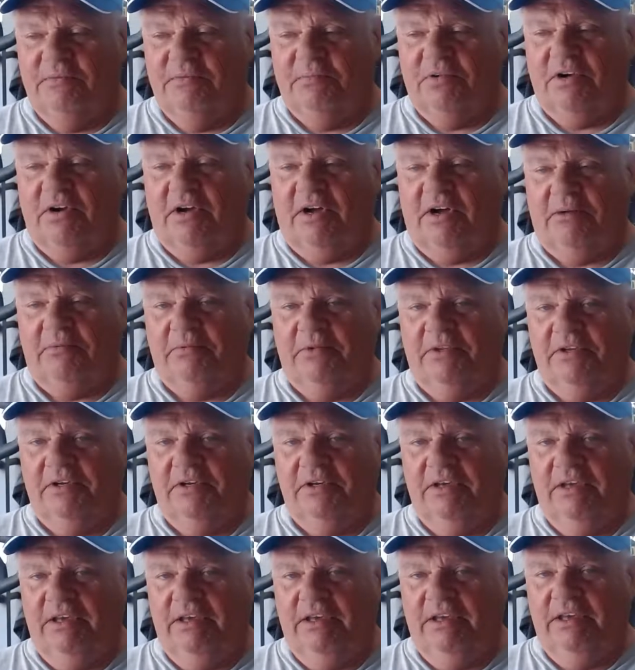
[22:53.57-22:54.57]

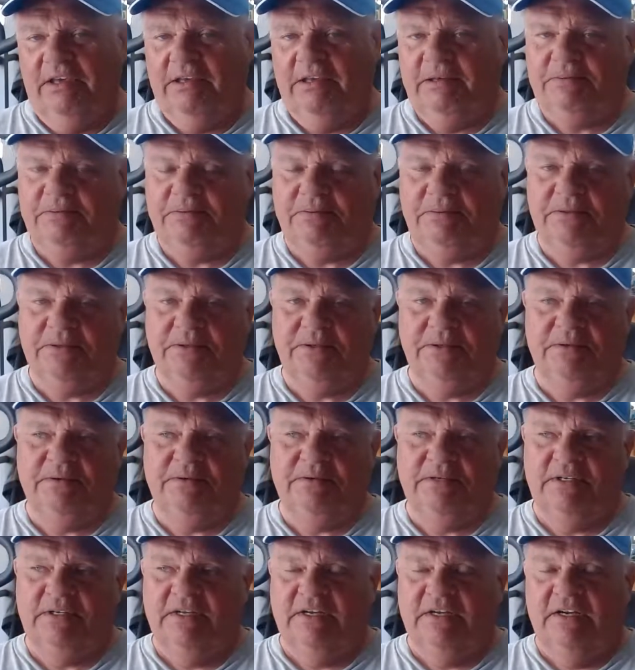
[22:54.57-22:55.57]
probably
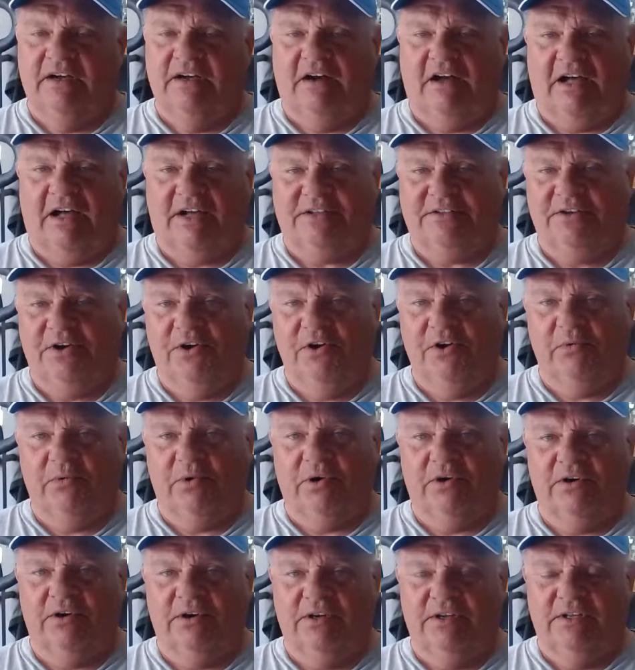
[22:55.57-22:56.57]

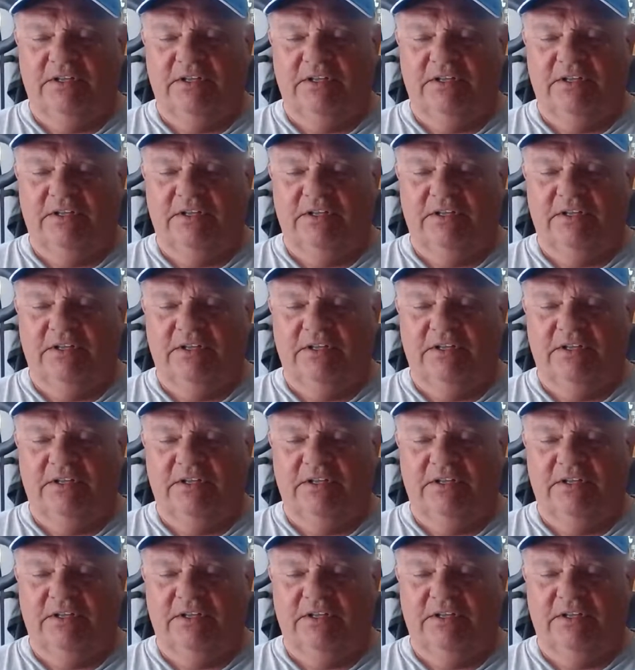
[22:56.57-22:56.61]
October.